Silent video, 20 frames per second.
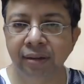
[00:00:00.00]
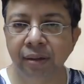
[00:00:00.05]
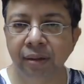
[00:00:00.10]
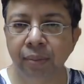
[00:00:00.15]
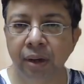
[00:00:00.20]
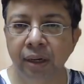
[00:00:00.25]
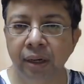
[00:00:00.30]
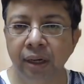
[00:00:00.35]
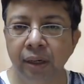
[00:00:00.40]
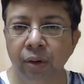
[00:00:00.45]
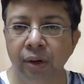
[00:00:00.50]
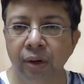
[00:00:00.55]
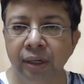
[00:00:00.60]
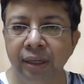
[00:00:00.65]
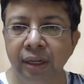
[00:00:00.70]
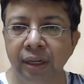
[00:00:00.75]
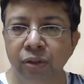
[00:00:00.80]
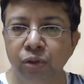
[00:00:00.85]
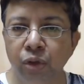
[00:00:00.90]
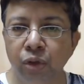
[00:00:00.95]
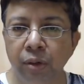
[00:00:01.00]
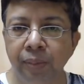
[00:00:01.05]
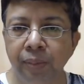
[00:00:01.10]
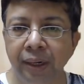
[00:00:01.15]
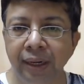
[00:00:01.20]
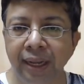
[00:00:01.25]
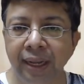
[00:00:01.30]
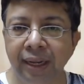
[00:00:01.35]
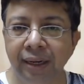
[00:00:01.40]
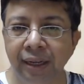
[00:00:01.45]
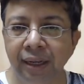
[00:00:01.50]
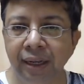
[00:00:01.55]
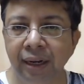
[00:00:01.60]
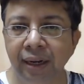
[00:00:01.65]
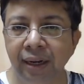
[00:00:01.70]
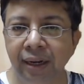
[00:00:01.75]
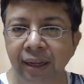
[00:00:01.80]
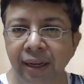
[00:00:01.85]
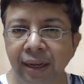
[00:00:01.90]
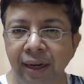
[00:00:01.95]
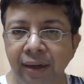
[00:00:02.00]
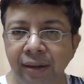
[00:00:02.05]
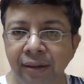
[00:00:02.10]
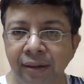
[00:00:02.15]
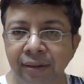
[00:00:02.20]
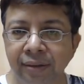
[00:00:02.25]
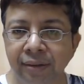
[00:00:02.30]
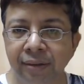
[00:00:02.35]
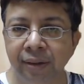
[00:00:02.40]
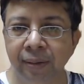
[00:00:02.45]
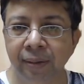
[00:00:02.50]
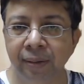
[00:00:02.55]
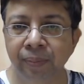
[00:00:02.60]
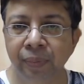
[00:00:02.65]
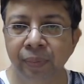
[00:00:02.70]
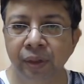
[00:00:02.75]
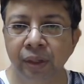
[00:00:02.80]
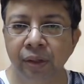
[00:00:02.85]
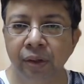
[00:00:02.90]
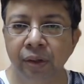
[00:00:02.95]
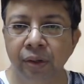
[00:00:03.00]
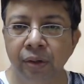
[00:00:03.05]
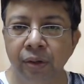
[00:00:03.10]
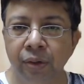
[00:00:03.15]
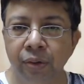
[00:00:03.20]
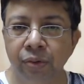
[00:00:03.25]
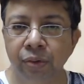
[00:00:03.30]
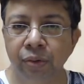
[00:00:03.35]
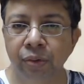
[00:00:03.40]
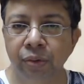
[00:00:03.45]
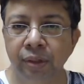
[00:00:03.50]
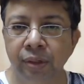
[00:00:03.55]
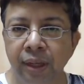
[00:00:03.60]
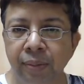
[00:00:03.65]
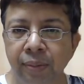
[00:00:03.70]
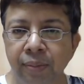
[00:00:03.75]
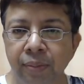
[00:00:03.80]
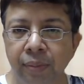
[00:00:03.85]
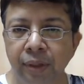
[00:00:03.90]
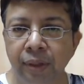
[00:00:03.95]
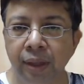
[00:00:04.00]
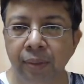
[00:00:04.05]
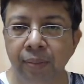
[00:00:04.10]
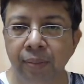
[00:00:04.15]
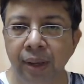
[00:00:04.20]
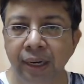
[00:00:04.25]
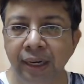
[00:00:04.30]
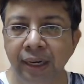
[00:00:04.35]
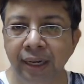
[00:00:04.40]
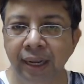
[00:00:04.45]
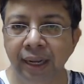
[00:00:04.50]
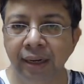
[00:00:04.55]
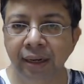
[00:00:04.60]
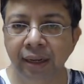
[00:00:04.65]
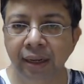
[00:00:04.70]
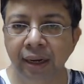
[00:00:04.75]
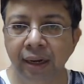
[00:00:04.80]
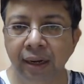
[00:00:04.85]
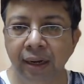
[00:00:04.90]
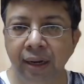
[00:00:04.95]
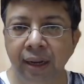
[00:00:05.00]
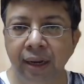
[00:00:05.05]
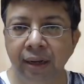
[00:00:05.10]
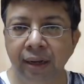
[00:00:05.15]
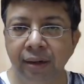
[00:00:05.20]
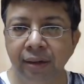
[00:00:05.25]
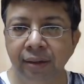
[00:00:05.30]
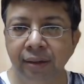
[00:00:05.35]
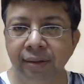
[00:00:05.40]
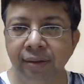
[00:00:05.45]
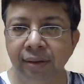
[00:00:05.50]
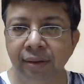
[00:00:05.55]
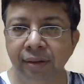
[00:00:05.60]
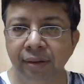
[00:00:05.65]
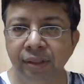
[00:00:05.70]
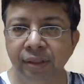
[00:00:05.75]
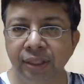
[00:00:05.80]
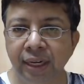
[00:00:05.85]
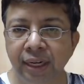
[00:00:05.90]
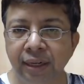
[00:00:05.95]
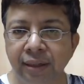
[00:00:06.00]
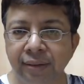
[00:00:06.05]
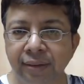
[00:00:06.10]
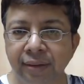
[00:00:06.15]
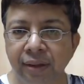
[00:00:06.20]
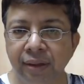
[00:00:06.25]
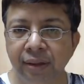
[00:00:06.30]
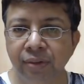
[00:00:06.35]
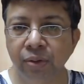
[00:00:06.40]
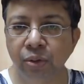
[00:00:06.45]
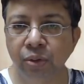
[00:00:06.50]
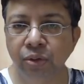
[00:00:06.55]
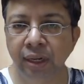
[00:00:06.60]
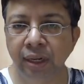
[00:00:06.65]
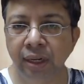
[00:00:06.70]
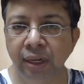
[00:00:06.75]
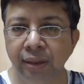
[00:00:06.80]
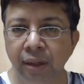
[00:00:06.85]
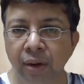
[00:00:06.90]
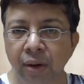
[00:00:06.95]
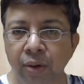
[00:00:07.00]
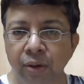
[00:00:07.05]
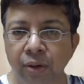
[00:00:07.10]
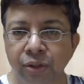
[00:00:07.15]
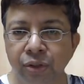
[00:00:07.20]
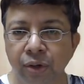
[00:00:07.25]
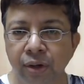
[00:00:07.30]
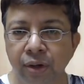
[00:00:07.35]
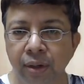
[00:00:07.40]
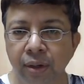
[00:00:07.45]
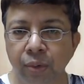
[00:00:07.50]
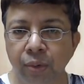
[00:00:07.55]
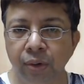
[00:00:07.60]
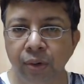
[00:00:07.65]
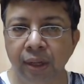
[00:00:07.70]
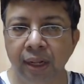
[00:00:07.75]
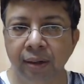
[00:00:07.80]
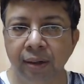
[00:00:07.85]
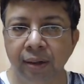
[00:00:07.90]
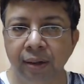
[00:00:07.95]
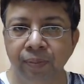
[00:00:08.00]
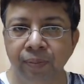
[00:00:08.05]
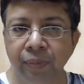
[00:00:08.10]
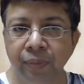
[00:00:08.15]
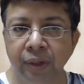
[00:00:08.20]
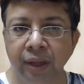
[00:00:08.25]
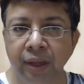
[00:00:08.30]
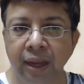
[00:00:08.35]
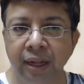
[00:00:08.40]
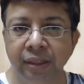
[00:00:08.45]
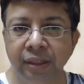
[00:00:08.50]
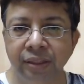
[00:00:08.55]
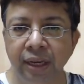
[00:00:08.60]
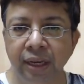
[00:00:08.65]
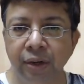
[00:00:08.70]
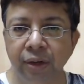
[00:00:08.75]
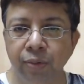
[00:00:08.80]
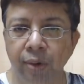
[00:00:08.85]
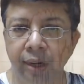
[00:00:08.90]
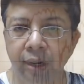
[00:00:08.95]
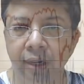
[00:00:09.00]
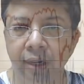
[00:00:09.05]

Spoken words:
market, or it can show up in technical indicators. So there are many technical indicators which I discuss usually in the long short report. I'll share one